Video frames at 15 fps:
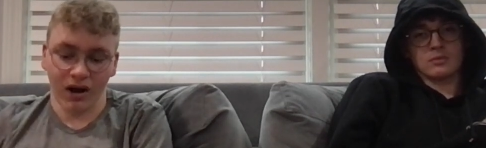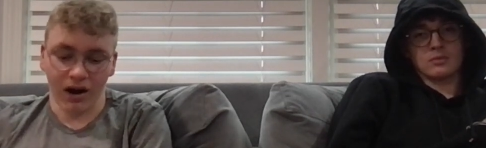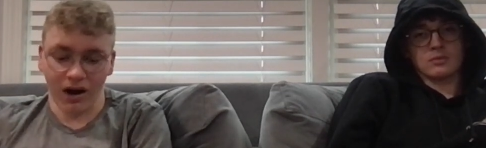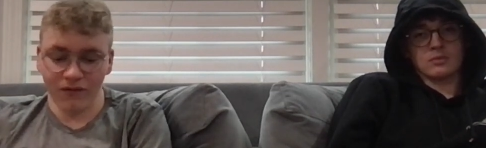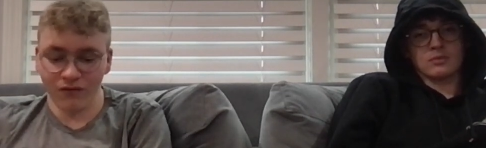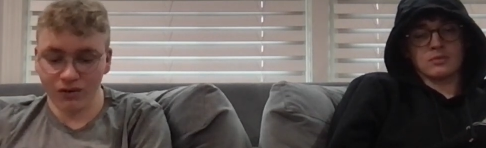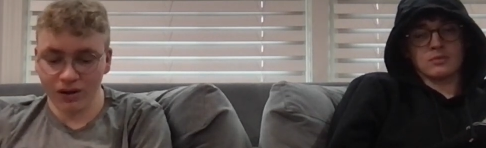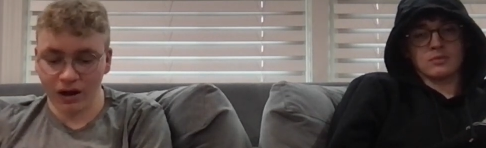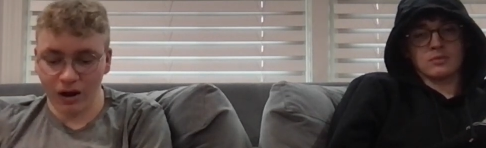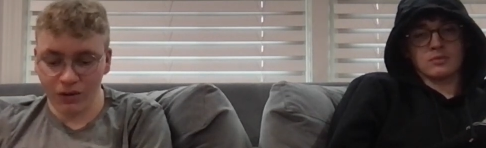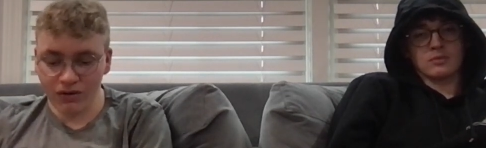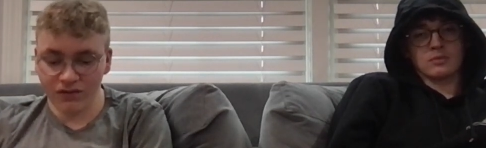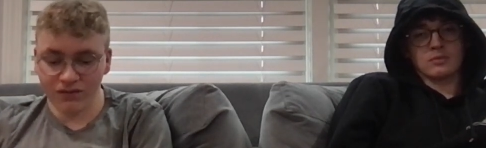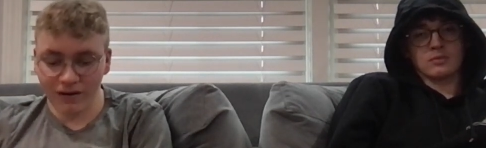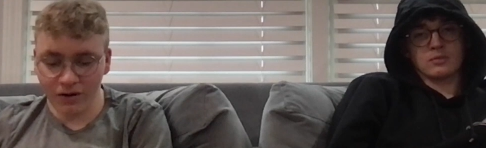Speaker 1: I feel like
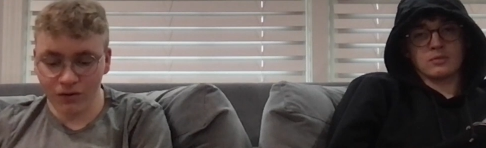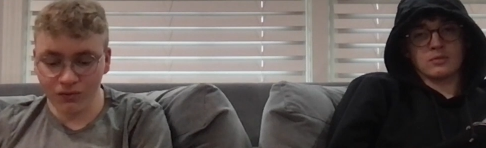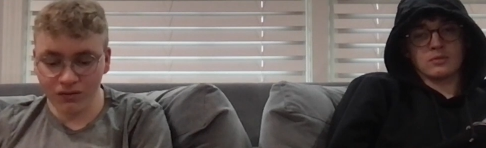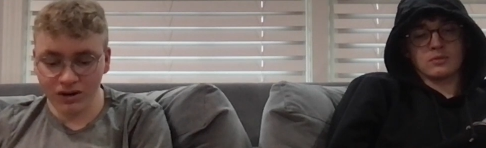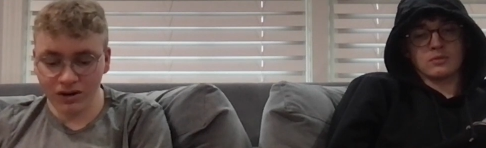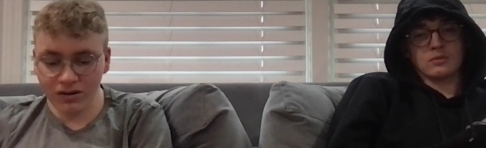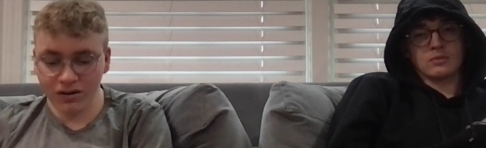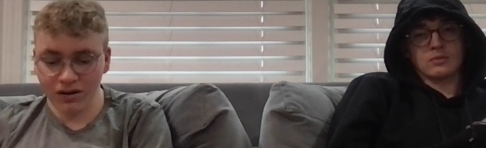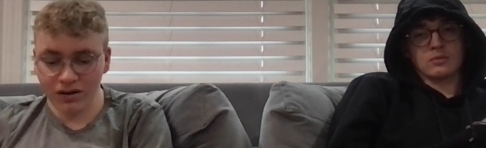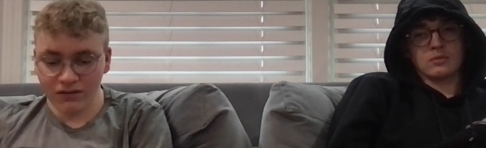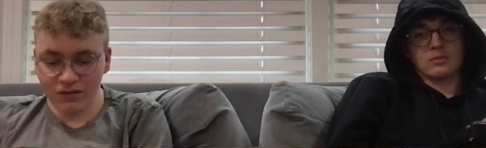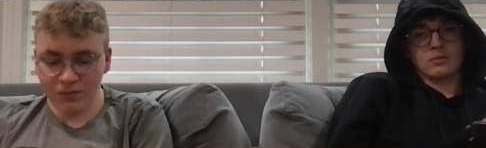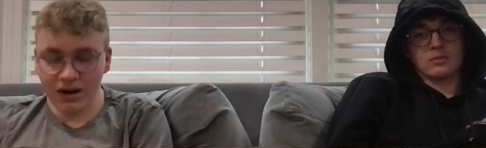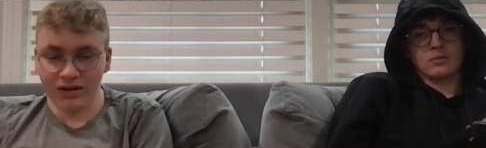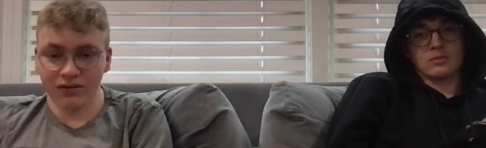Aristotle needed
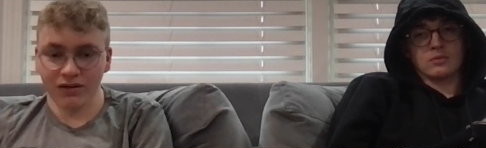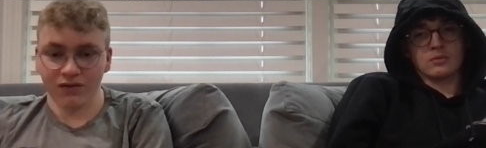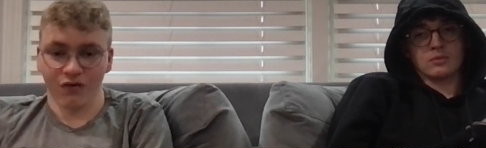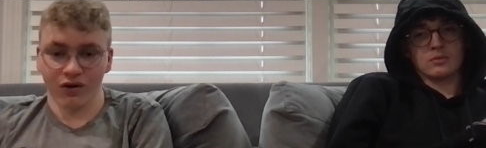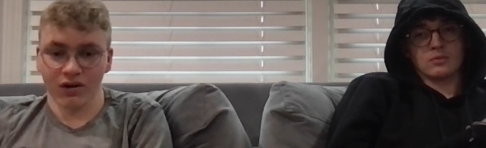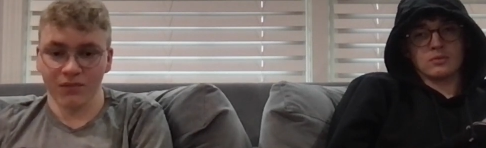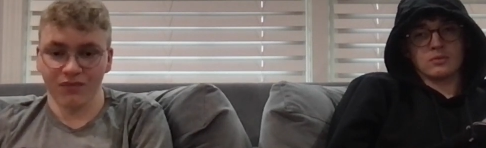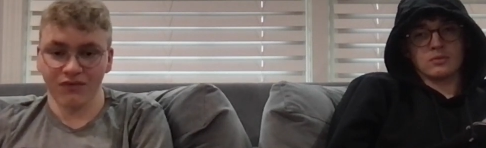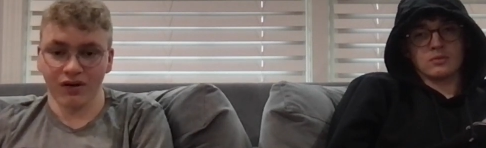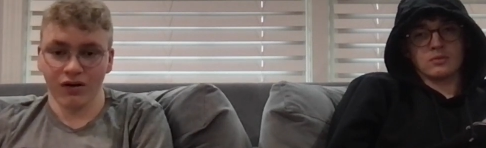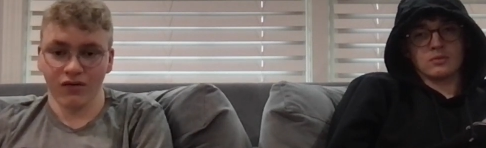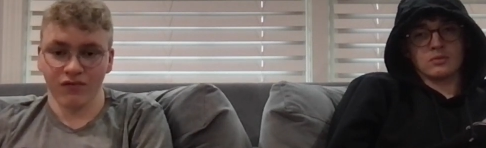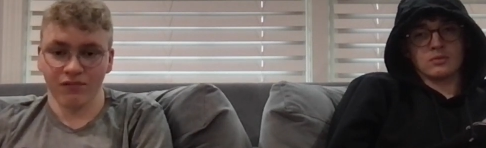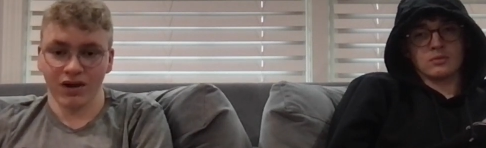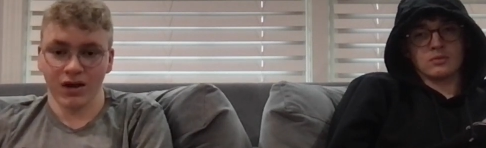to make this for
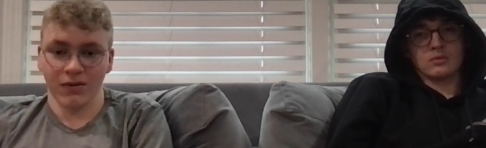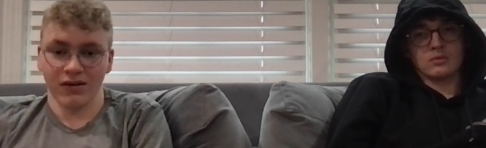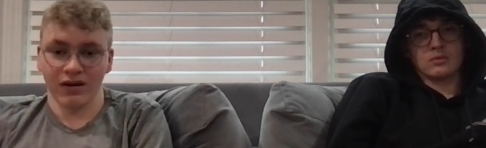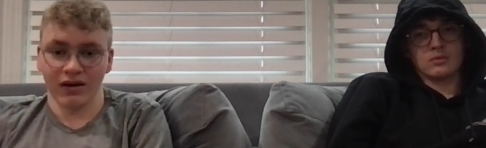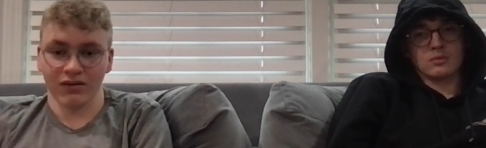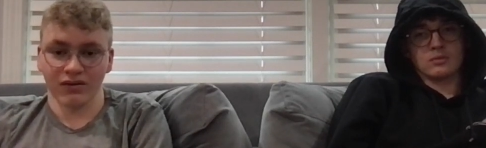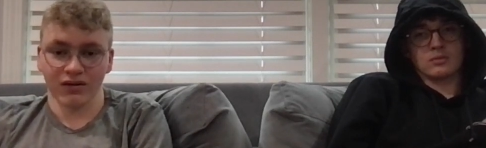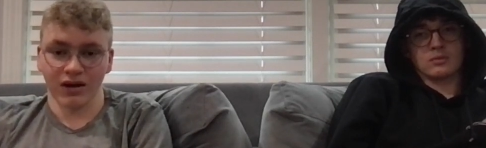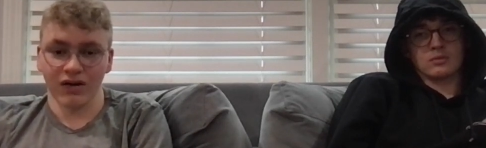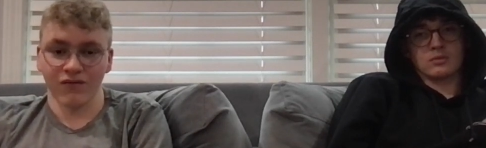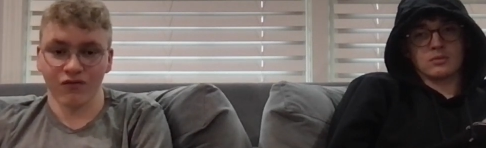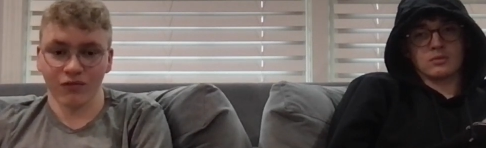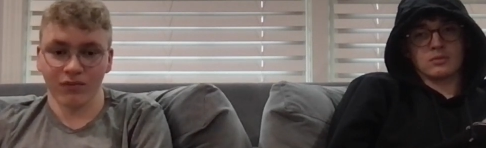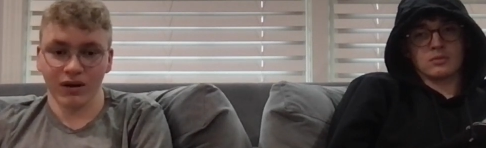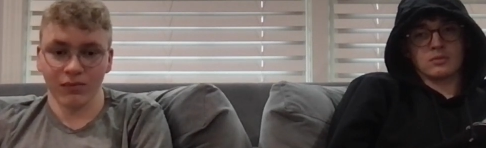himself, maybe, and, and
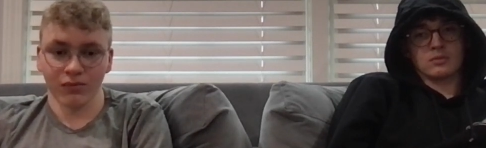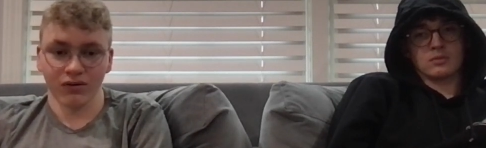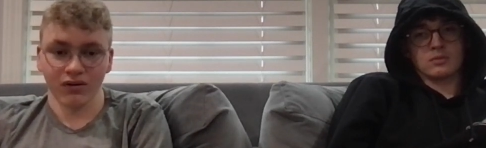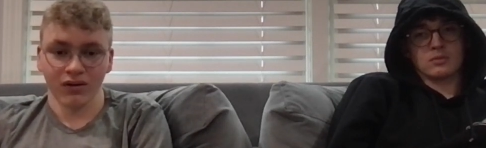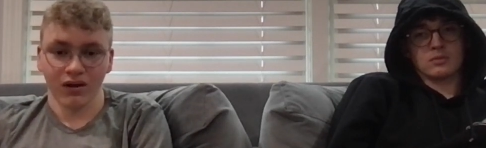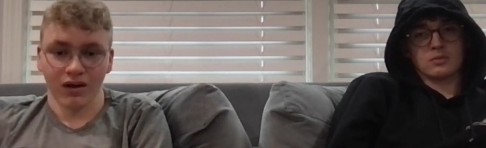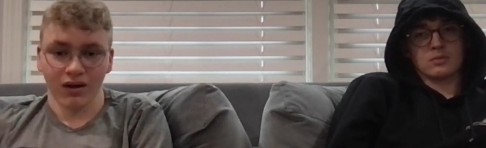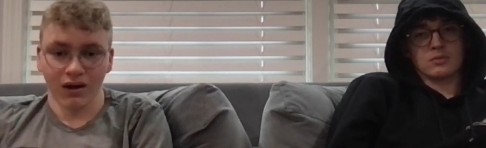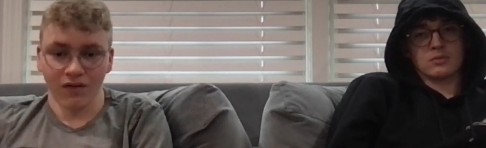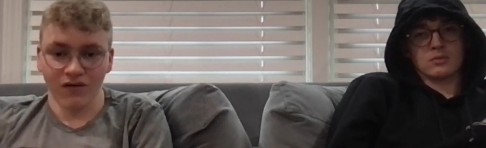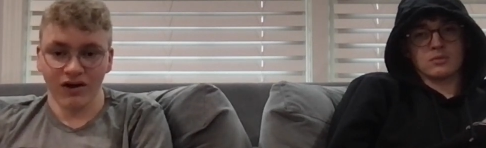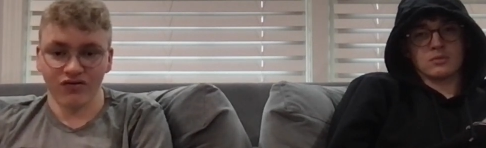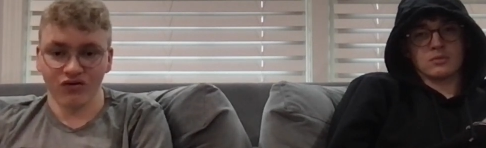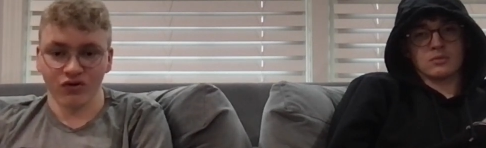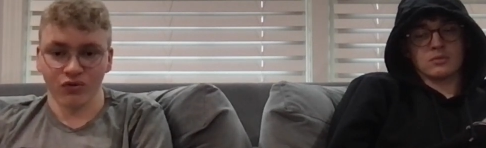for people
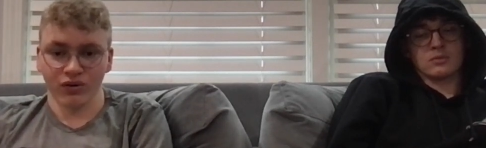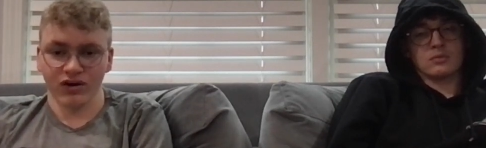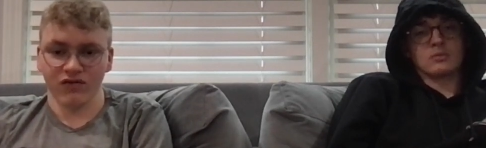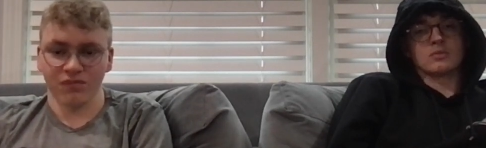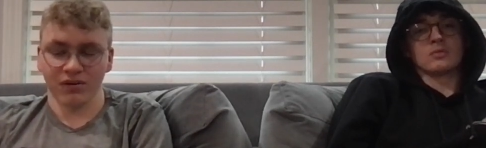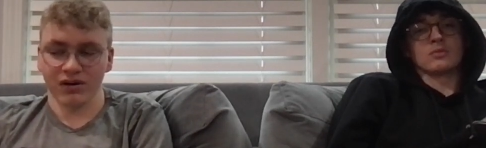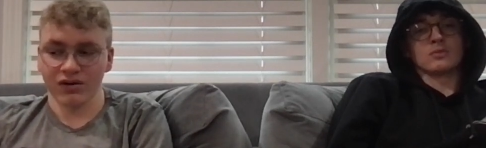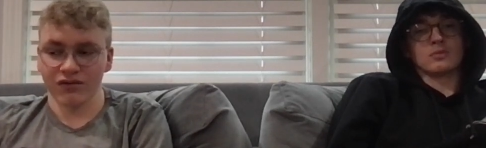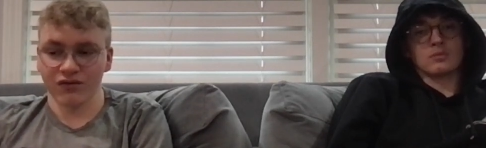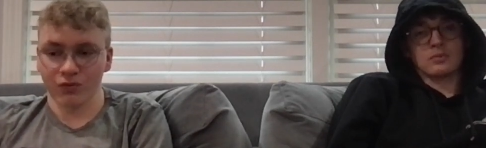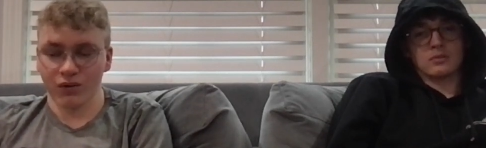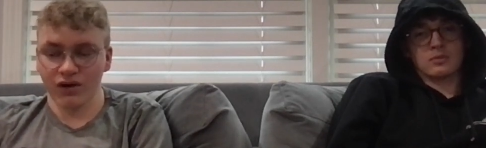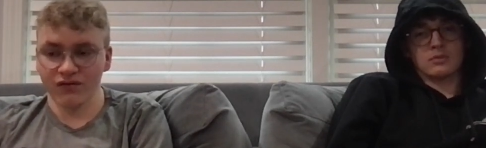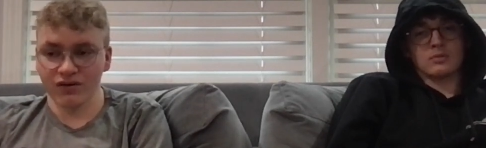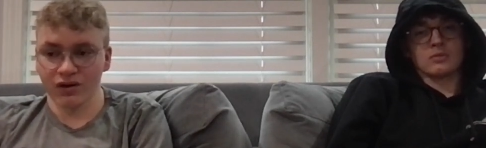of ancient Greece, because
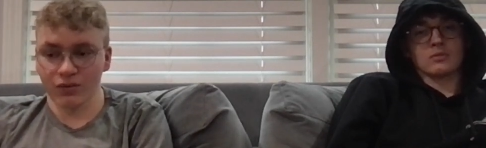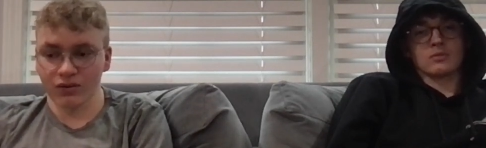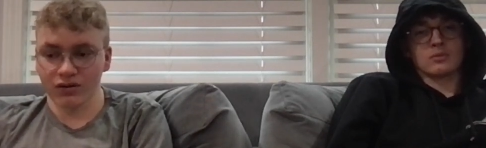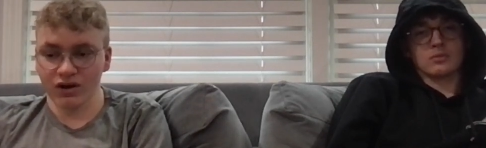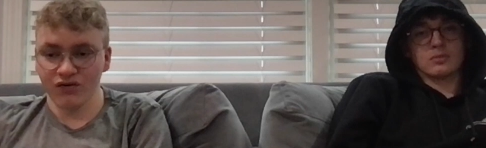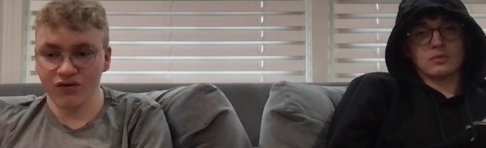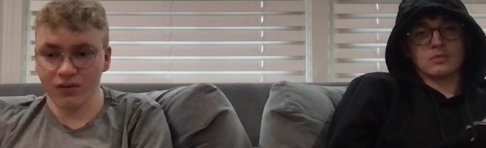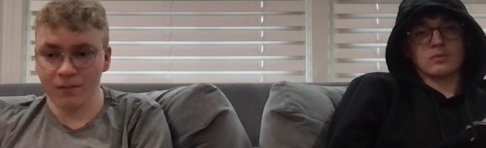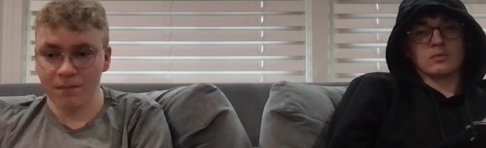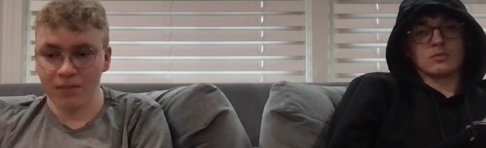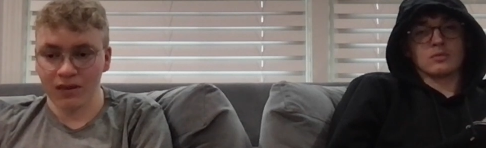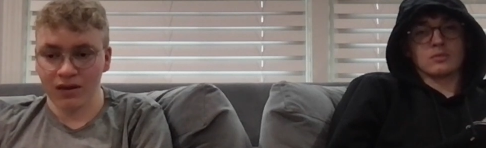there wasn't a religion,